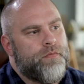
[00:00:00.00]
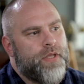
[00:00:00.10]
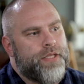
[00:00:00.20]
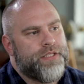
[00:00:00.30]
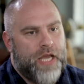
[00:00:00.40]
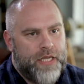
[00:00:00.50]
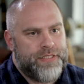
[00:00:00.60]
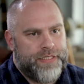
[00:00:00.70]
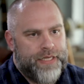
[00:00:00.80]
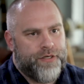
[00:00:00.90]
and the
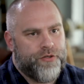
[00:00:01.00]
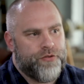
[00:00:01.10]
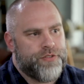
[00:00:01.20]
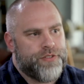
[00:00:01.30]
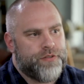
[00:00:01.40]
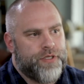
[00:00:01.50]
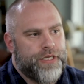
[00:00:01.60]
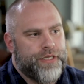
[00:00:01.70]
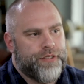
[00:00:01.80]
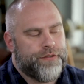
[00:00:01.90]
content editors,
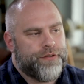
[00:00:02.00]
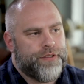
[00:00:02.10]
uh,